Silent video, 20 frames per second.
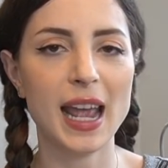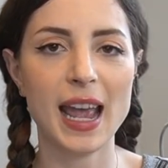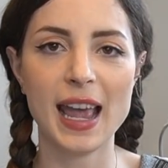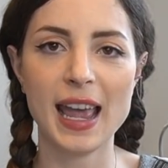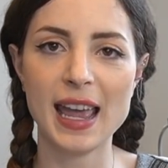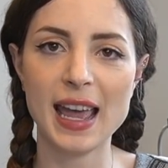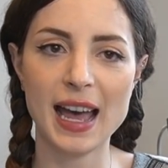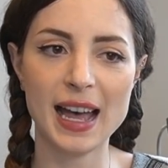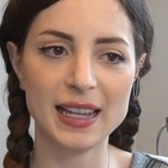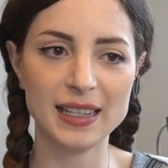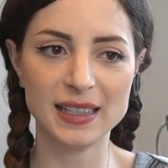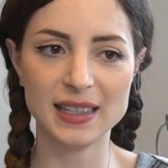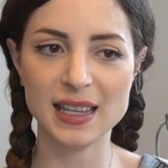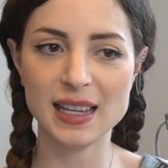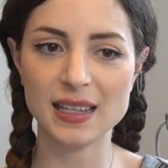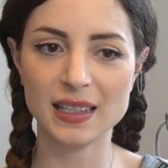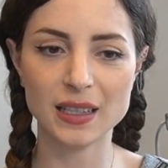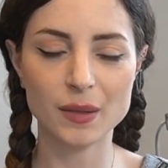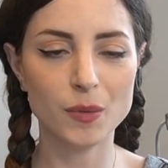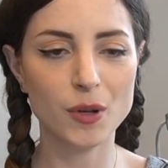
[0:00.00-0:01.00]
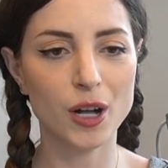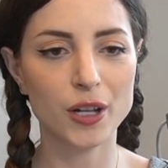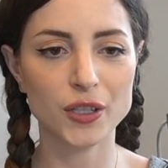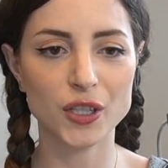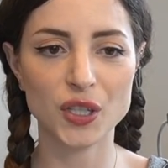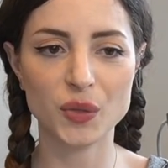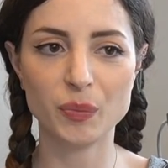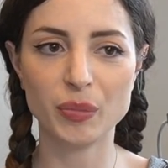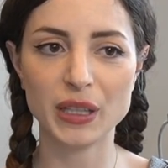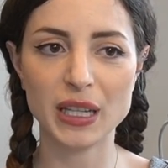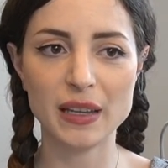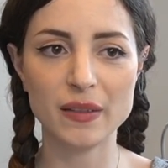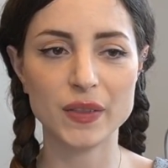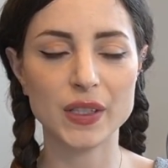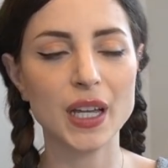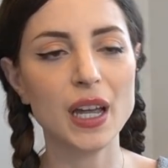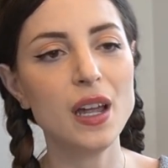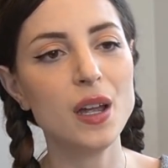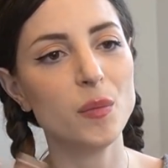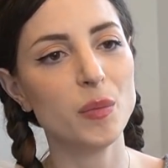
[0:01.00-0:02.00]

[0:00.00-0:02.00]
A has these subconscious beliefs,